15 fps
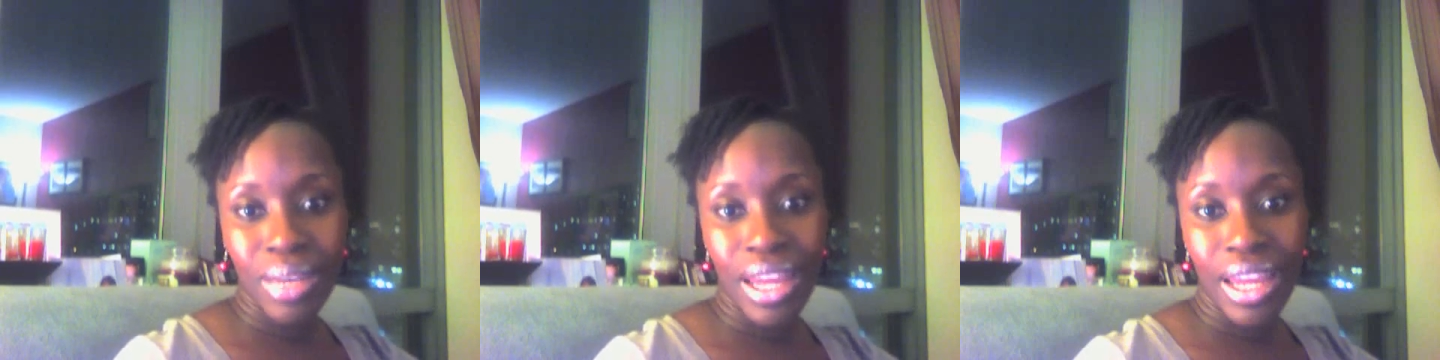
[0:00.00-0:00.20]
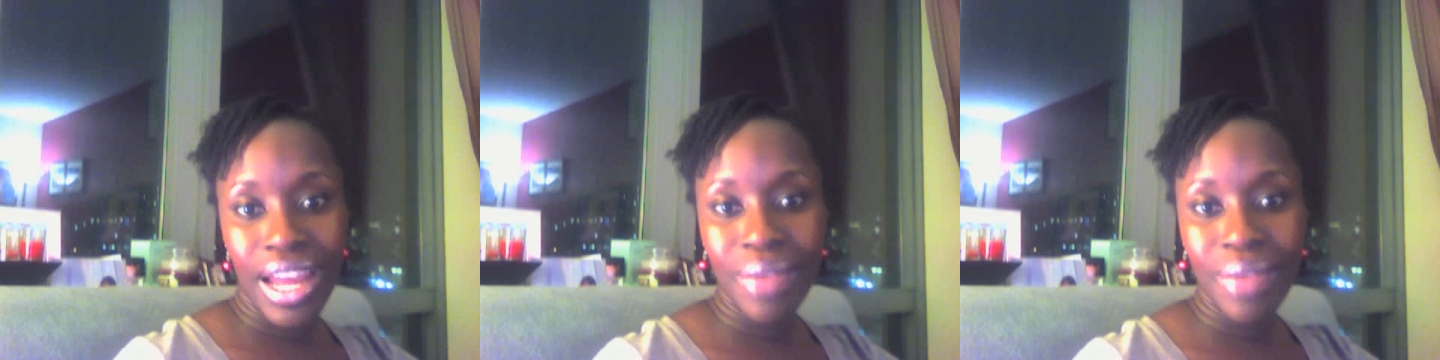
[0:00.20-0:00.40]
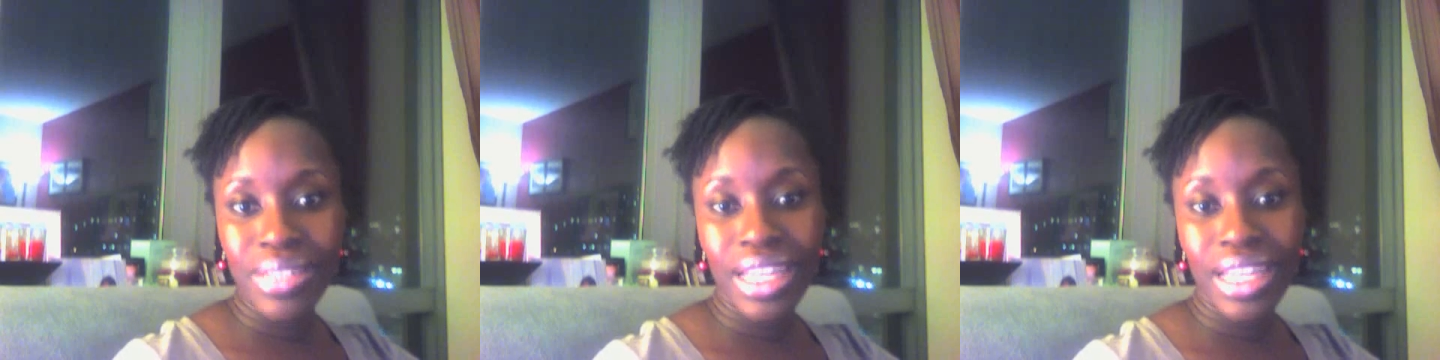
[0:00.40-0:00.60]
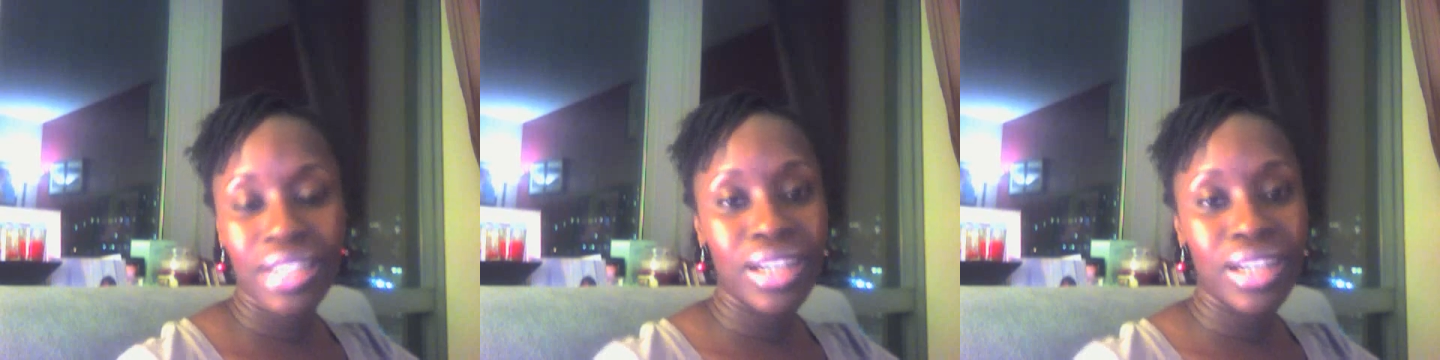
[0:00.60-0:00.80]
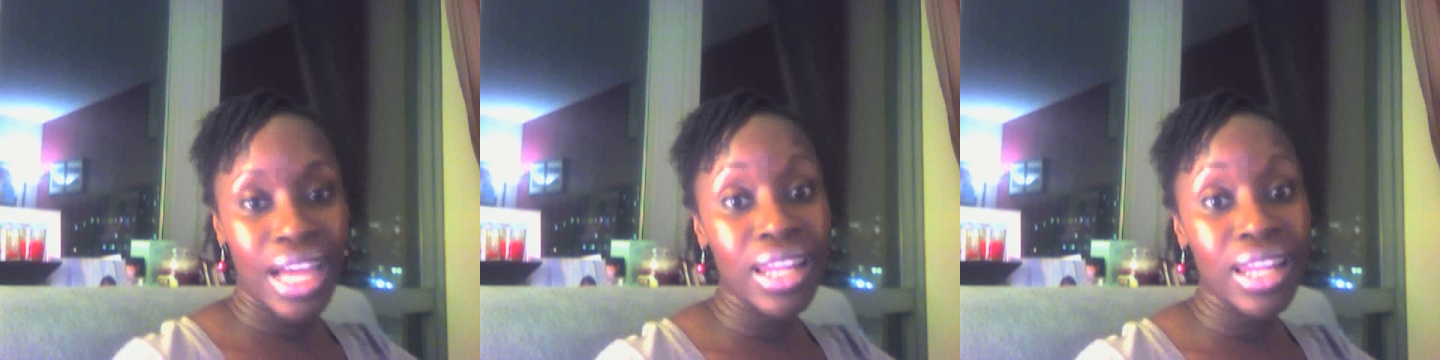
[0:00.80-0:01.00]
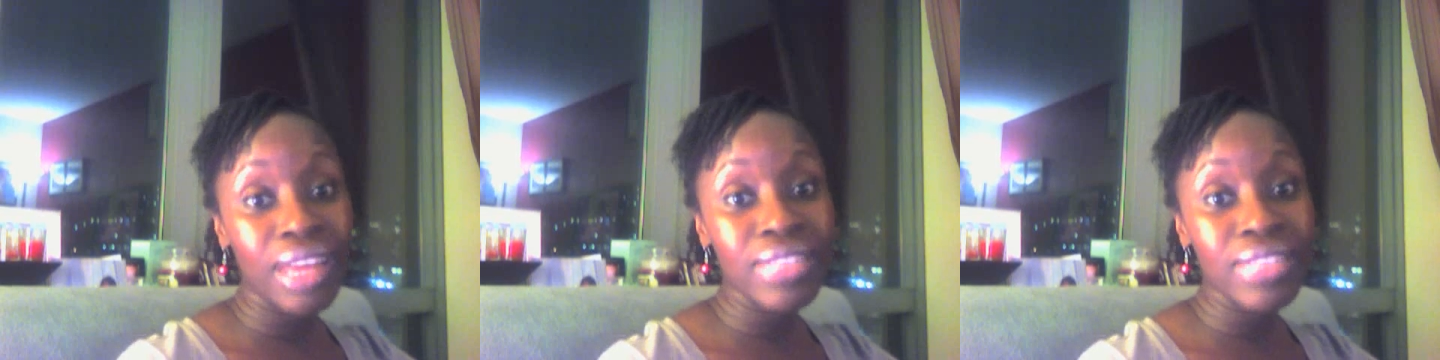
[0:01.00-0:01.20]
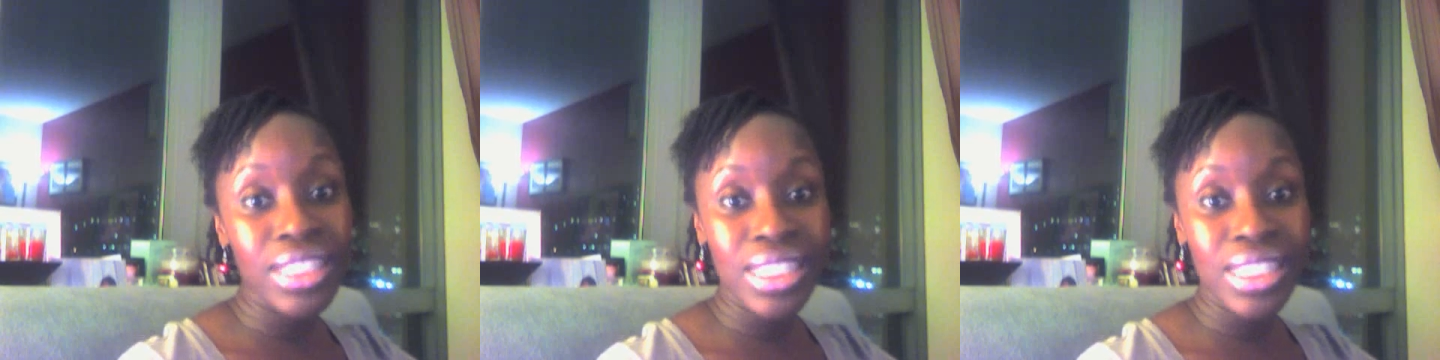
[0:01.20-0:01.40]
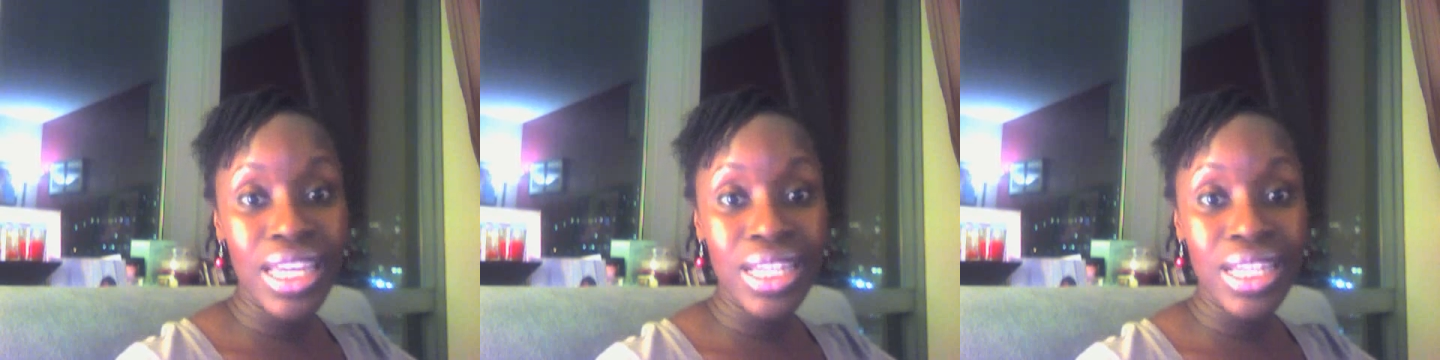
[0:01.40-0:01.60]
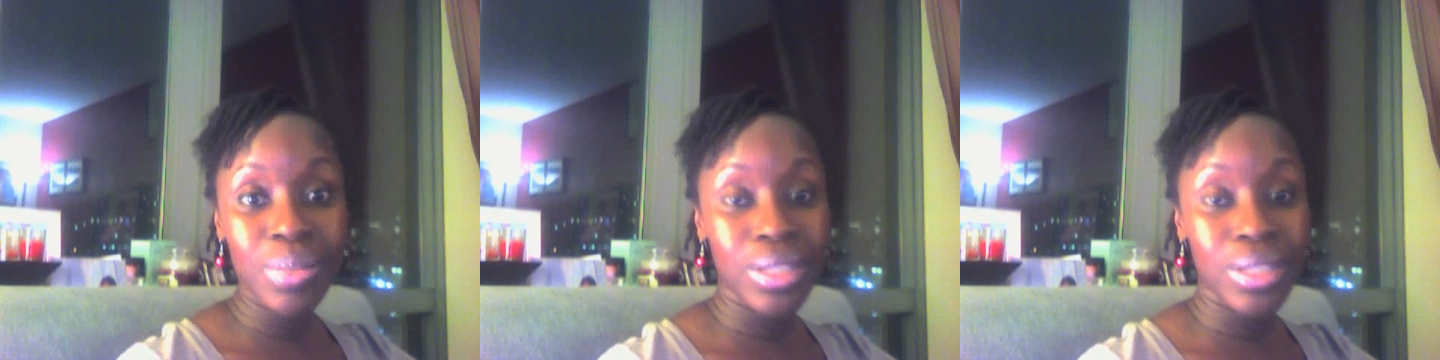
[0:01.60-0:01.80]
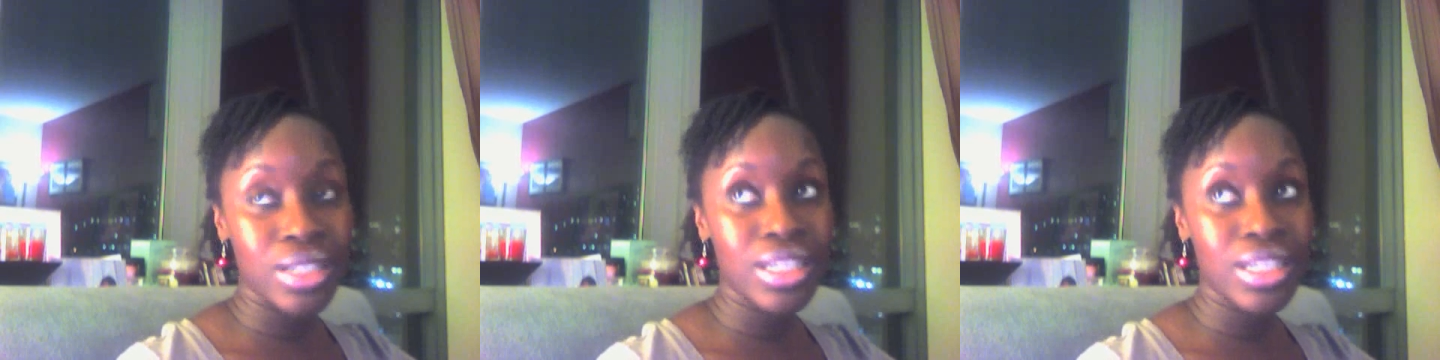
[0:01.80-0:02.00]
And I was like, look, I love these things,
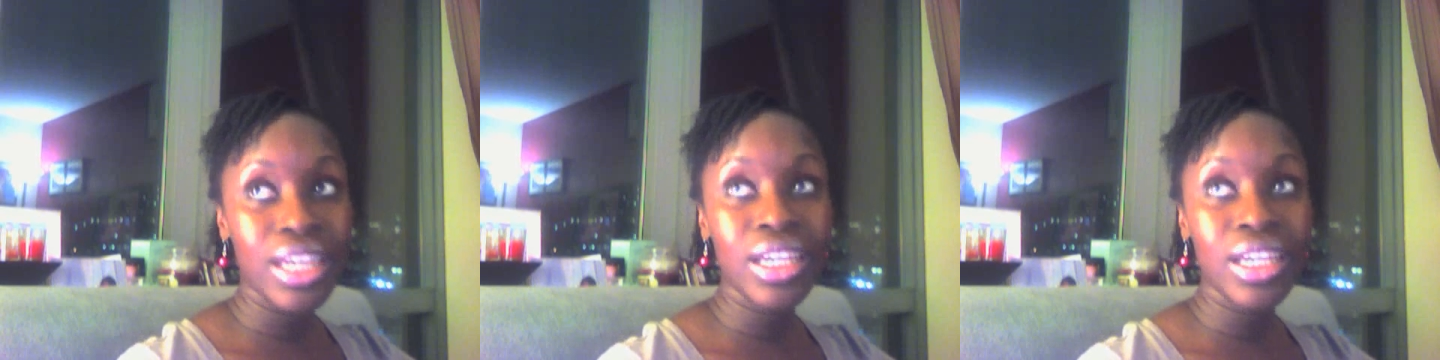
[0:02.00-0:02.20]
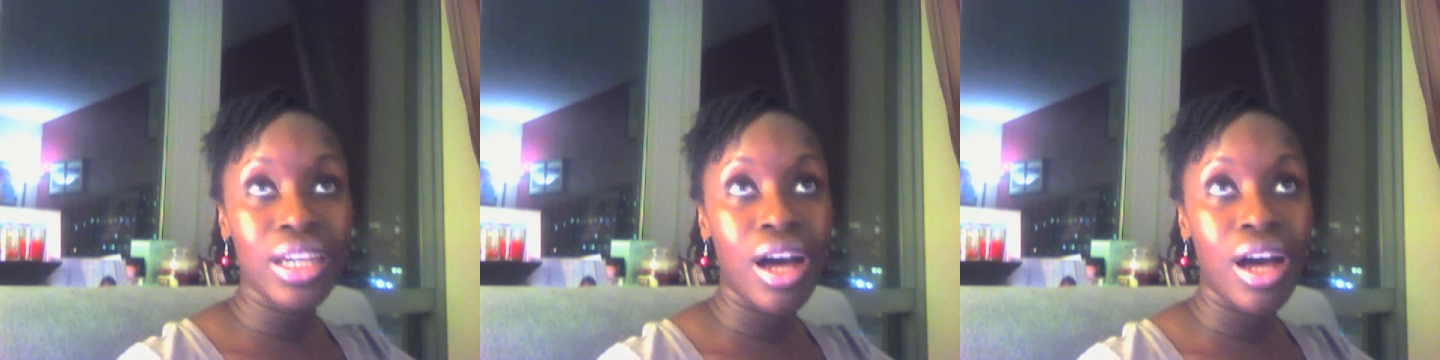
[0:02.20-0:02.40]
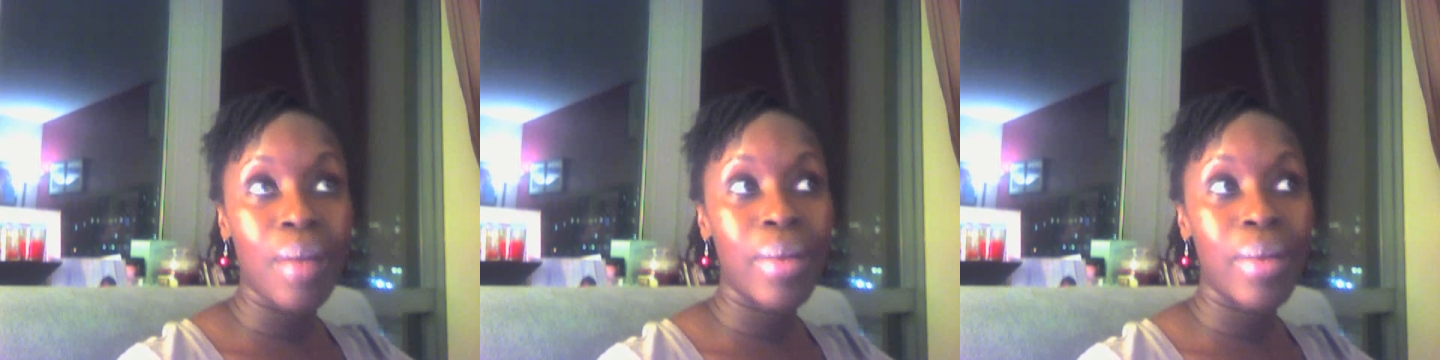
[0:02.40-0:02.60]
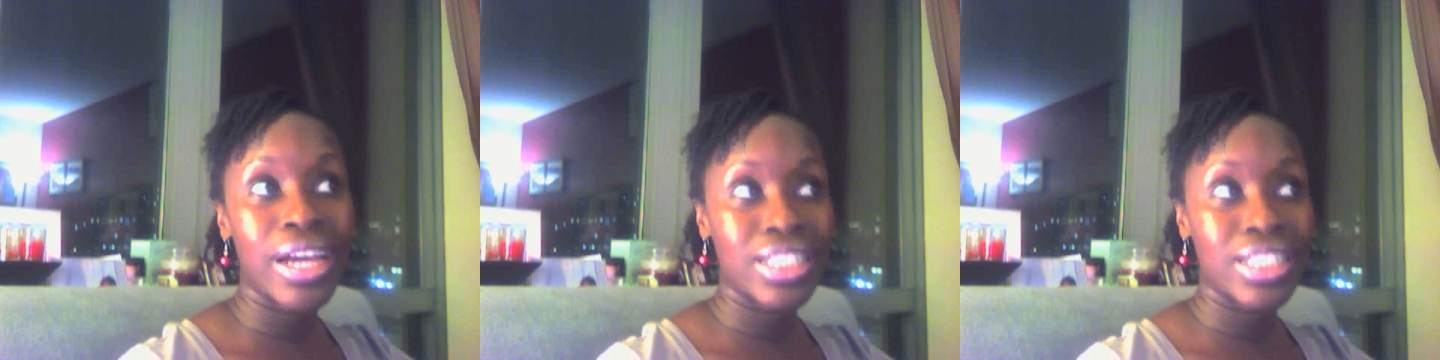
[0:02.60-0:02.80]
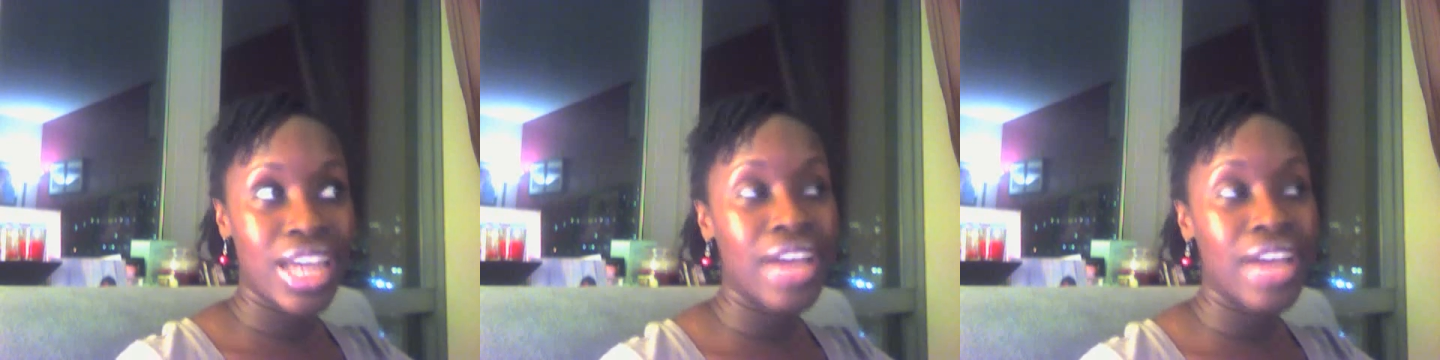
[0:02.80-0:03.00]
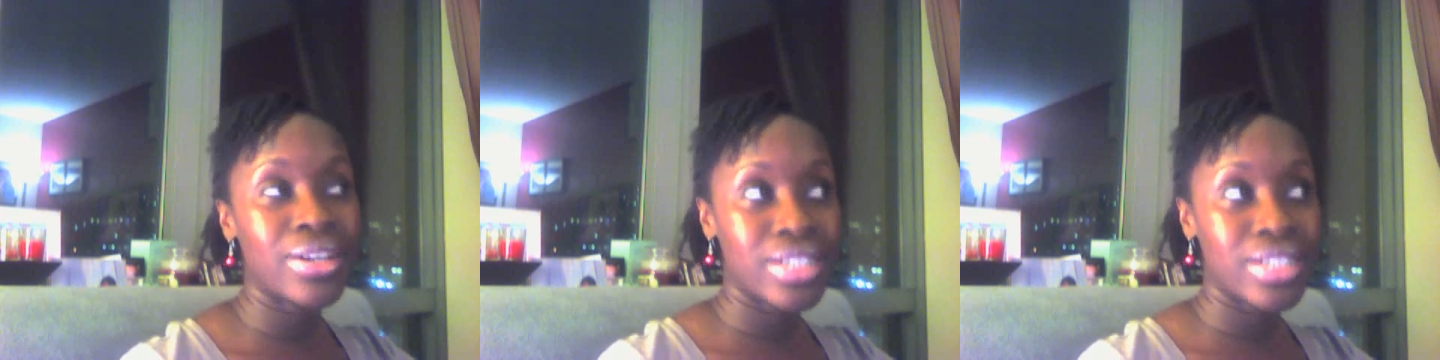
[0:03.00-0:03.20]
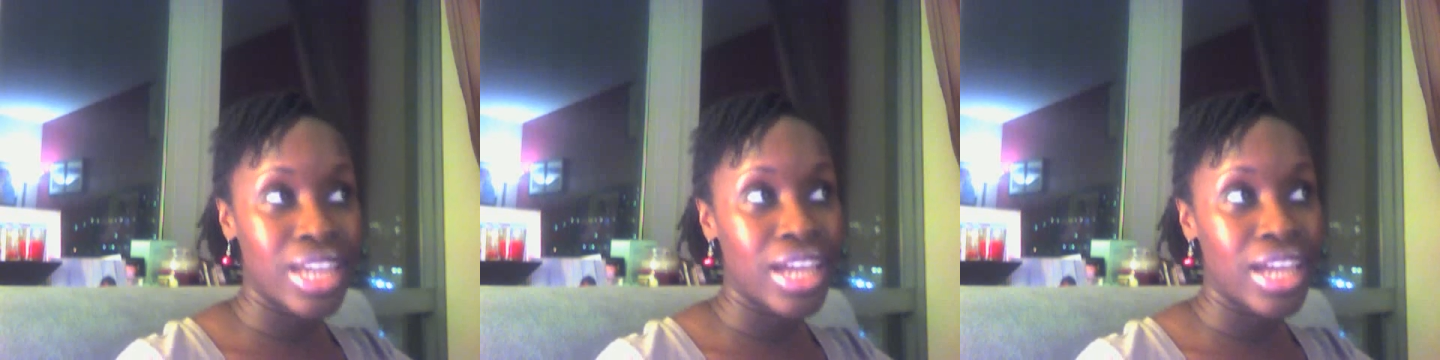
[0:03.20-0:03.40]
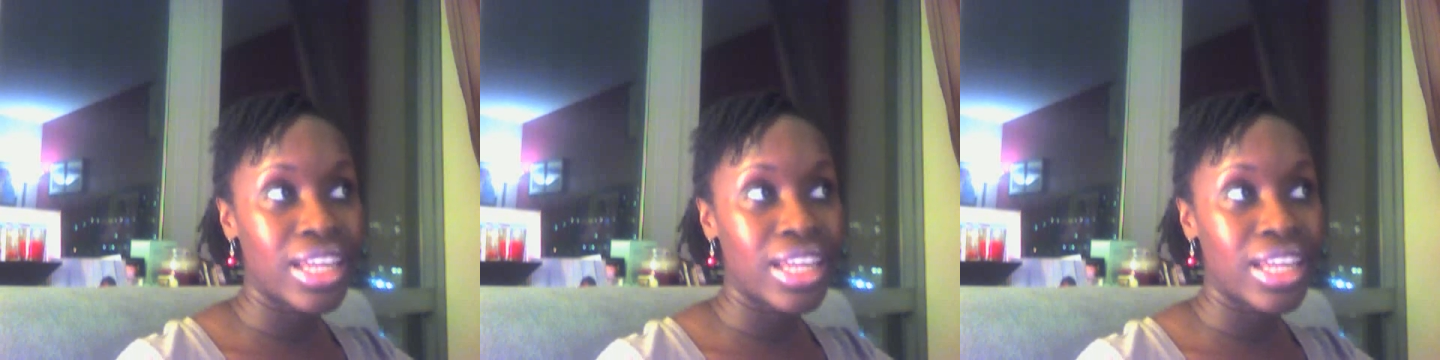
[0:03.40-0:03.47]
but they're taking up my entire day.